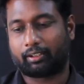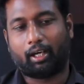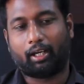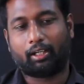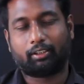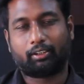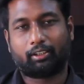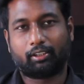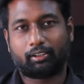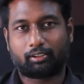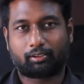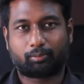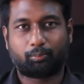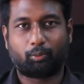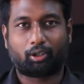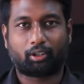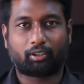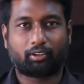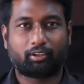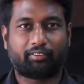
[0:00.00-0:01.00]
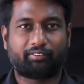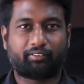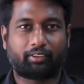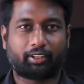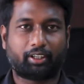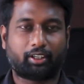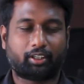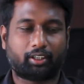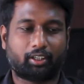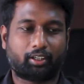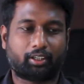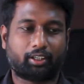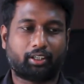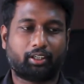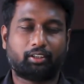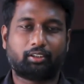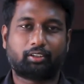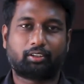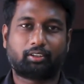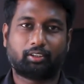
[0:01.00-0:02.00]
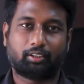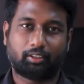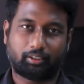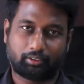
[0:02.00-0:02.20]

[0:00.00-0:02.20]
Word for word: And this bottle of honey contains